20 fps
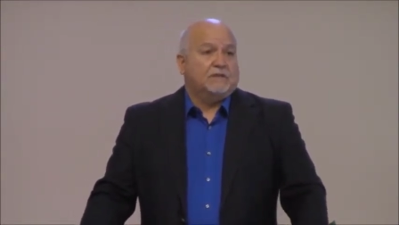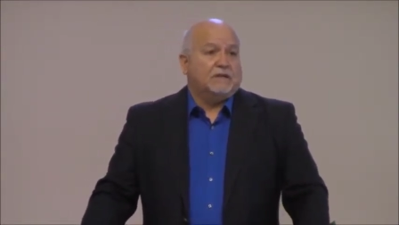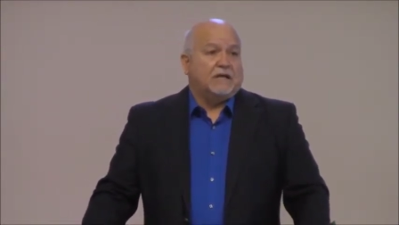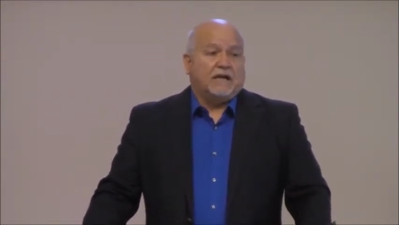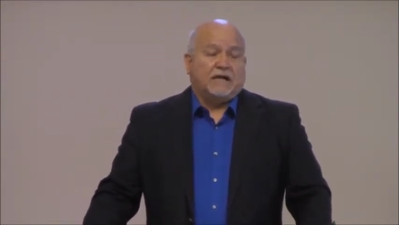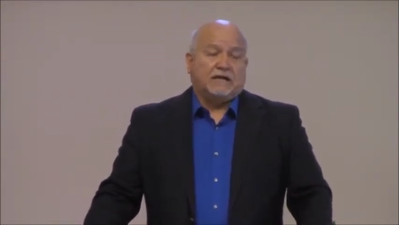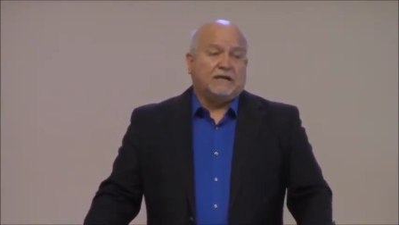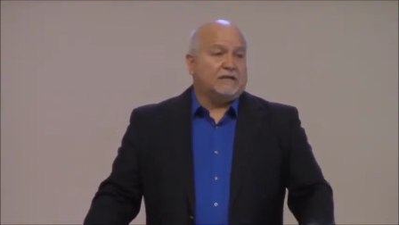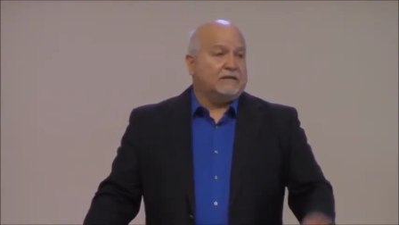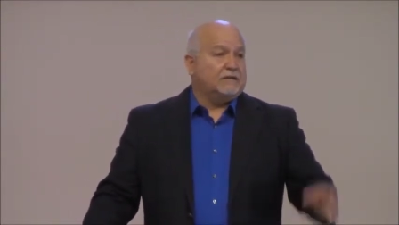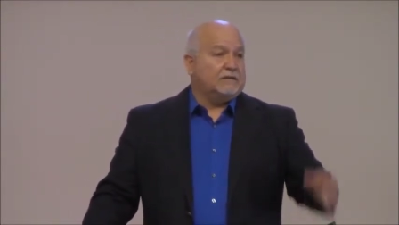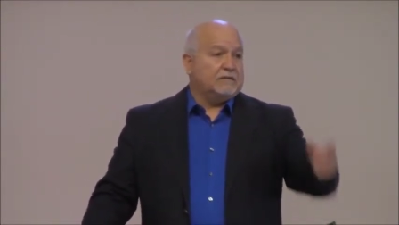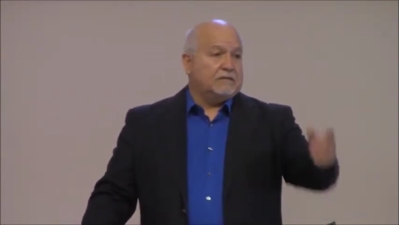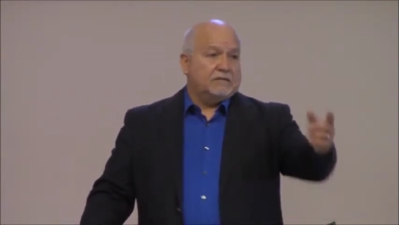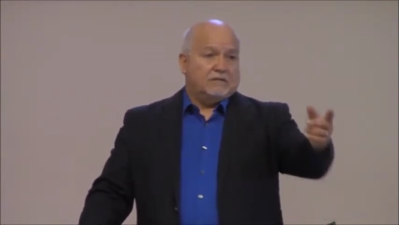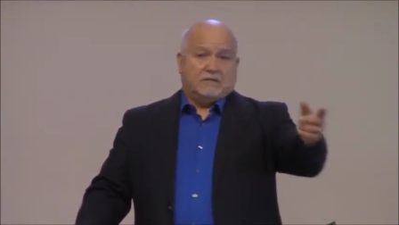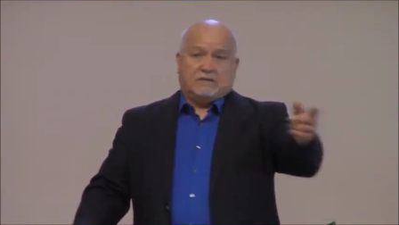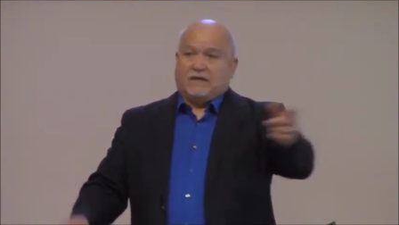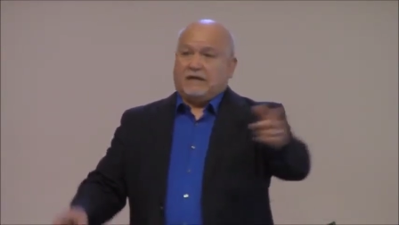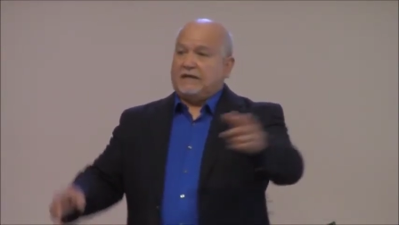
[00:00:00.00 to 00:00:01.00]
I can,
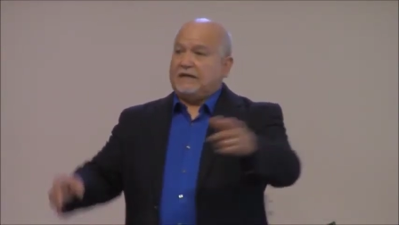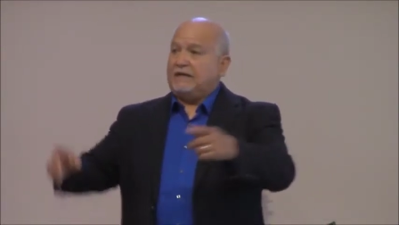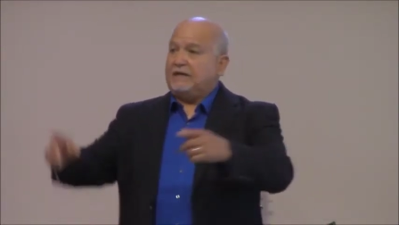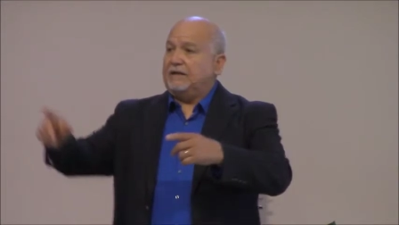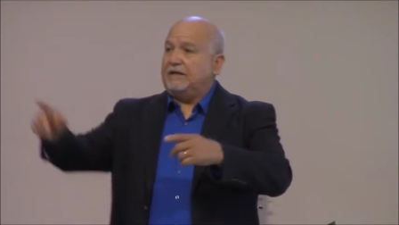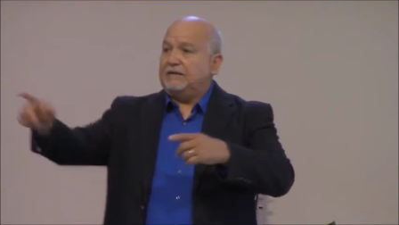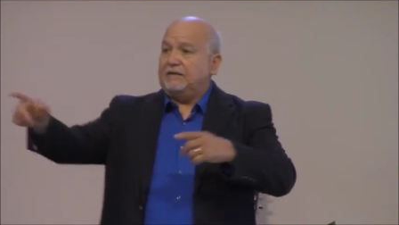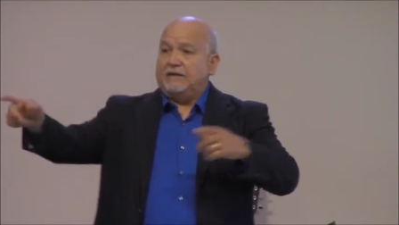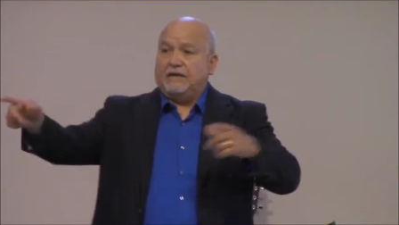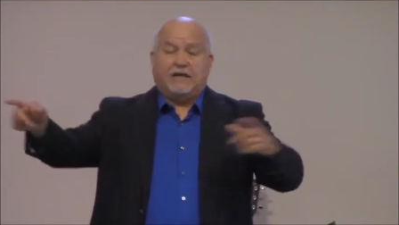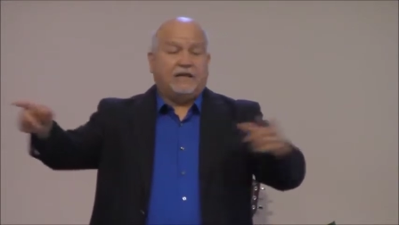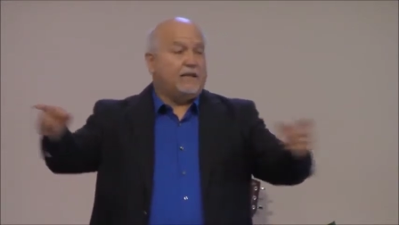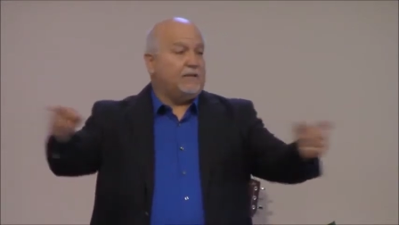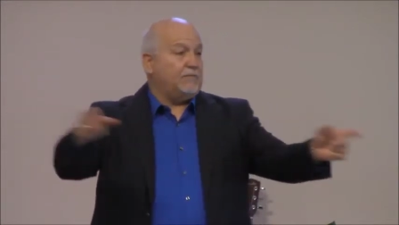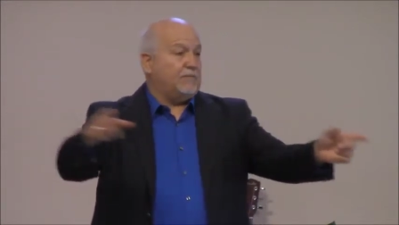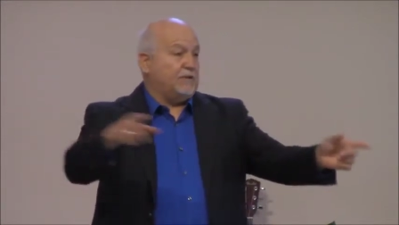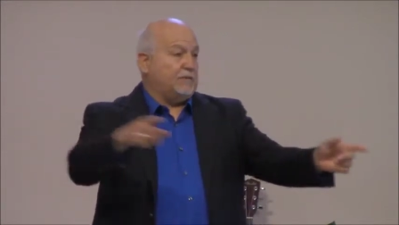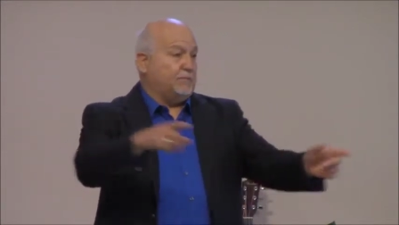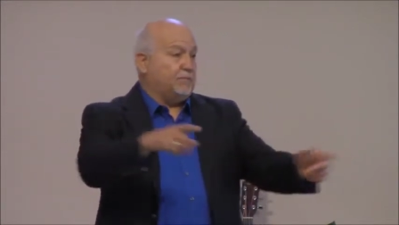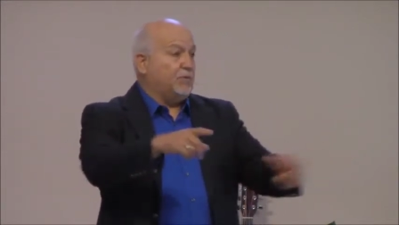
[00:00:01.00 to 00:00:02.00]
I can
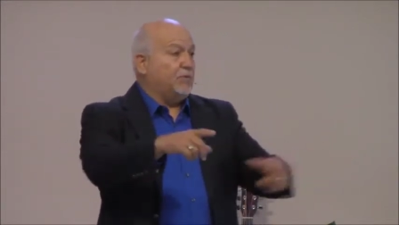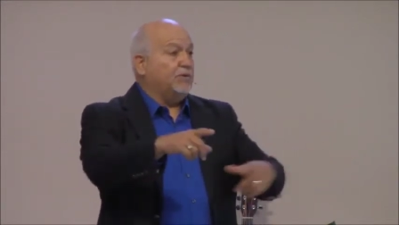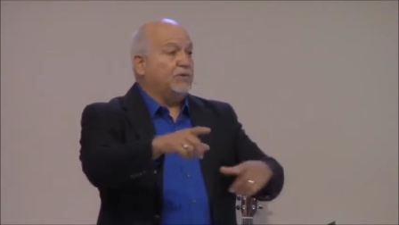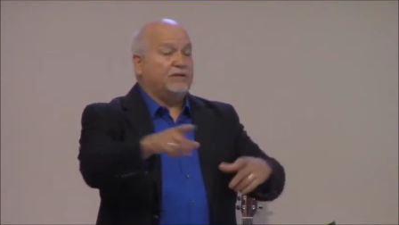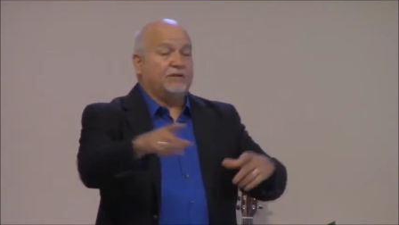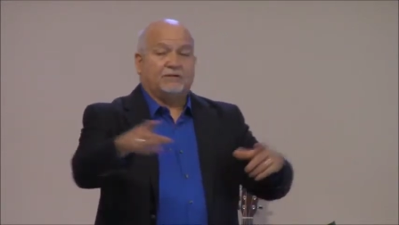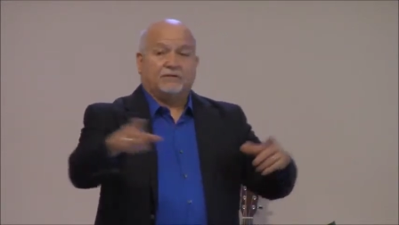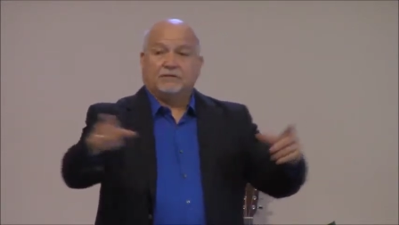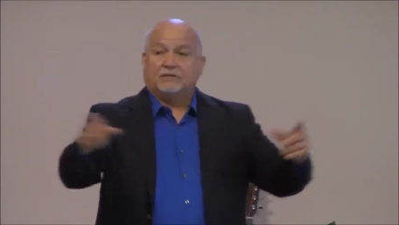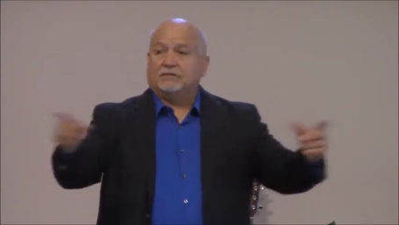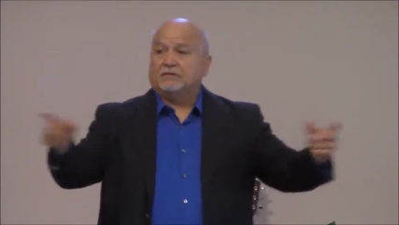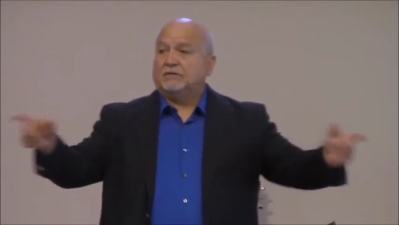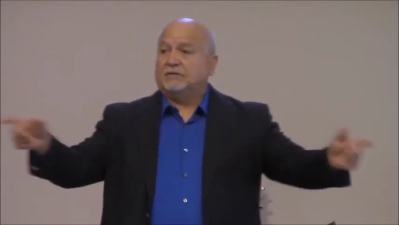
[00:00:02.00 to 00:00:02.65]
name and point